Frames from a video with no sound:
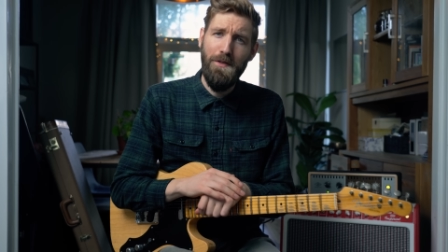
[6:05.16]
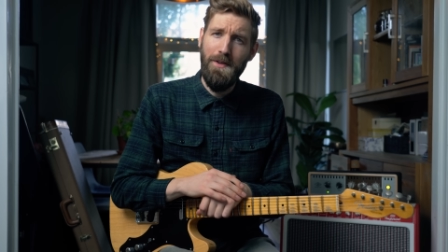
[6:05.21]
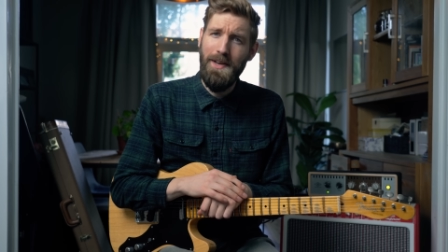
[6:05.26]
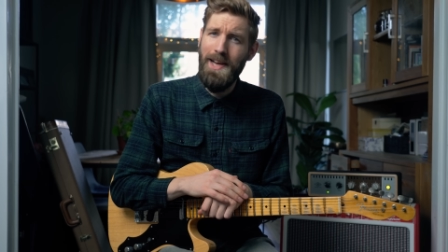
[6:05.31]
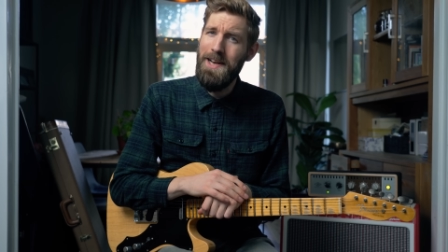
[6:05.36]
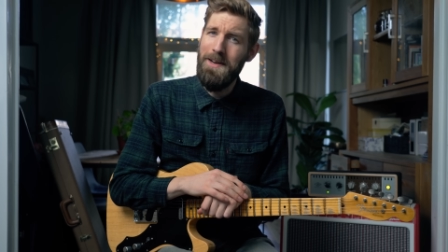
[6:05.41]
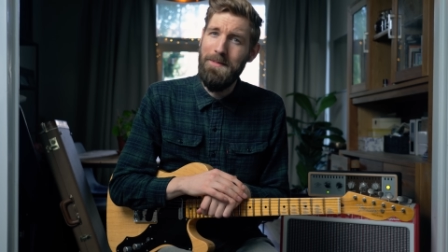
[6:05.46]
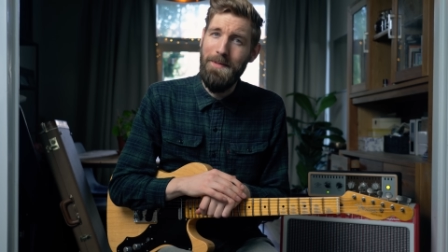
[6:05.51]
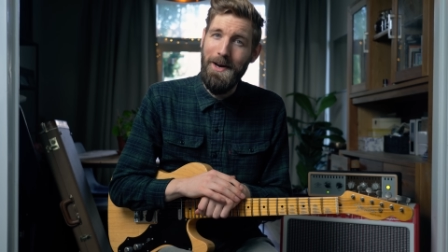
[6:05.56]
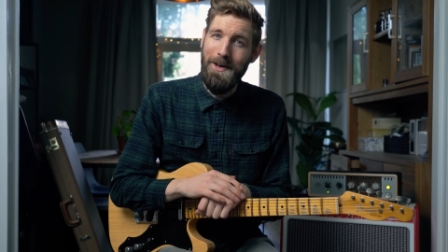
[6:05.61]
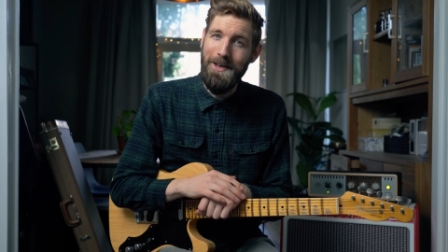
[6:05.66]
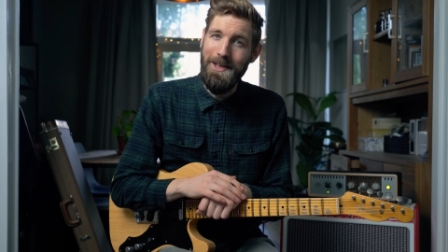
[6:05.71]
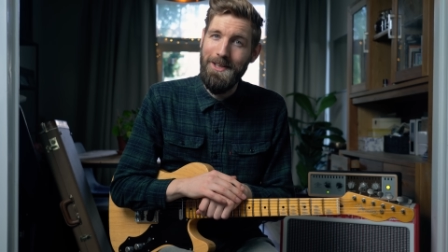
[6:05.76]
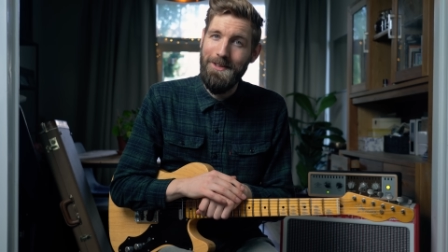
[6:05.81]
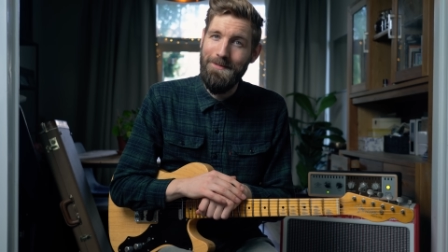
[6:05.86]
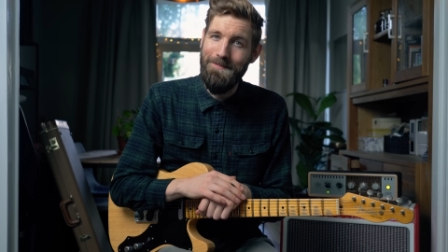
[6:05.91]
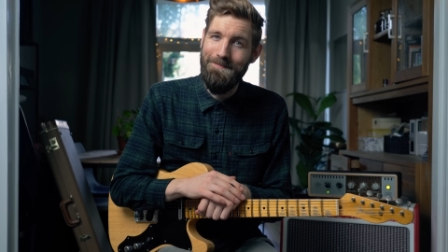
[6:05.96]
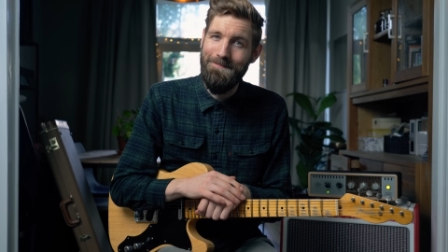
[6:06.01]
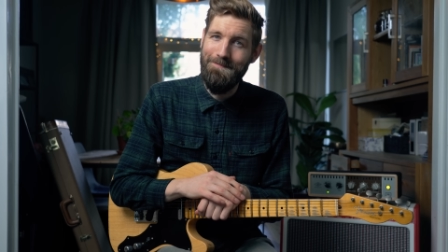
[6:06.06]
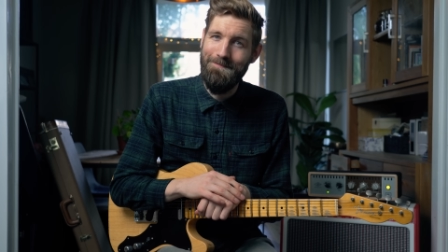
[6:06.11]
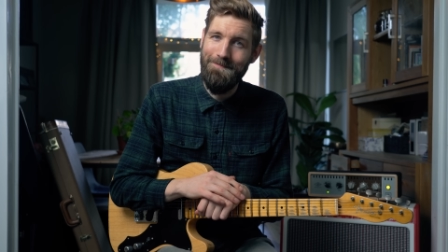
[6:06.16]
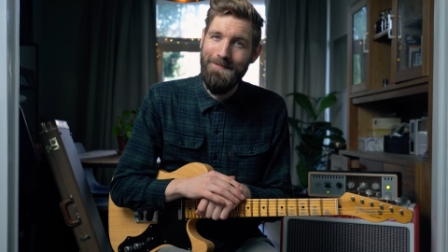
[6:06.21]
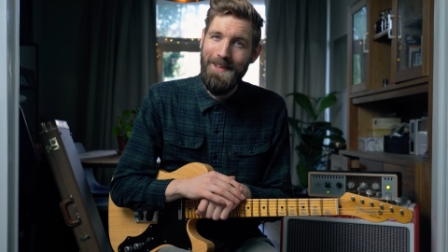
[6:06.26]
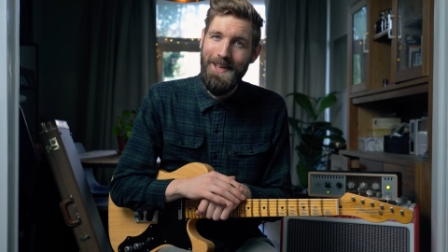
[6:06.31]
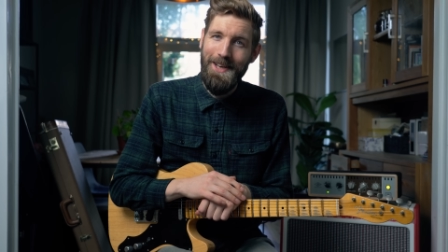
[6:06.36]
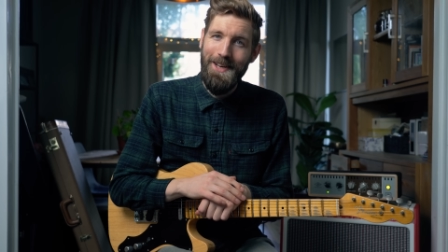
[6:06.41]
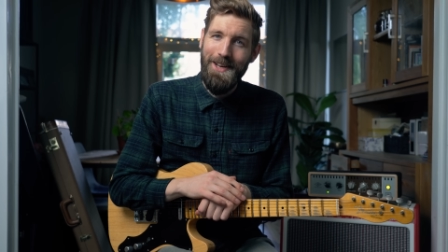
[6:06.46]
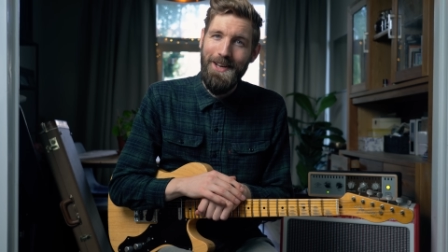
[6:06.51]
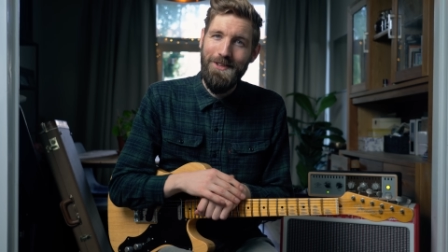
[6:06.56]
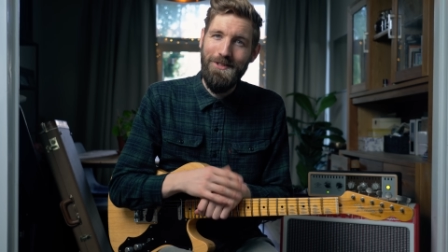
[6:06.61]
forget about it.
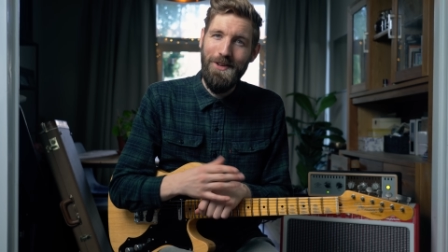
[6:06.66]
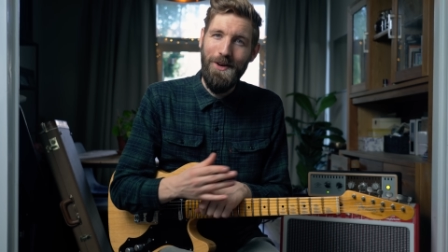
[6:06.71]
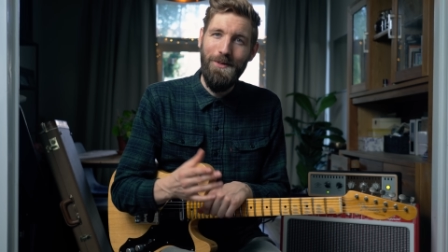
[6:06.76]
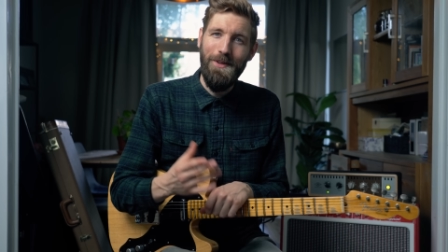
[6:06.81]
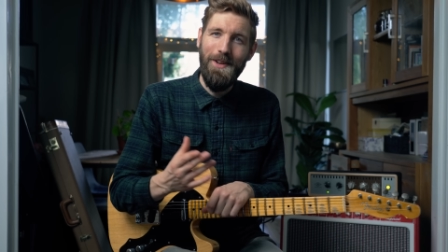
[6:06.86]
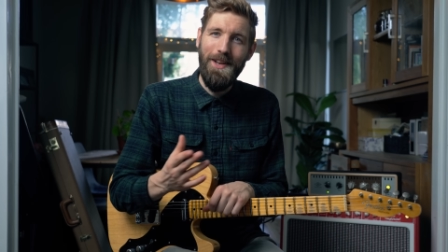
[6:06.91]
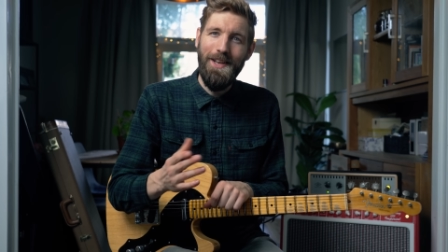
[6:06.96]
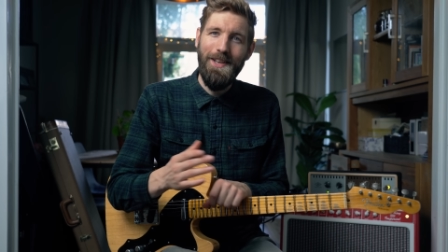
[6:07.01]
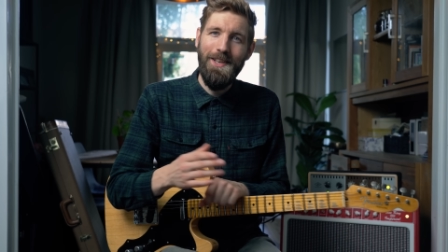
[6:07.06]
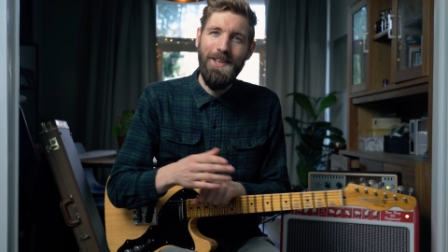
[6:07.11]
So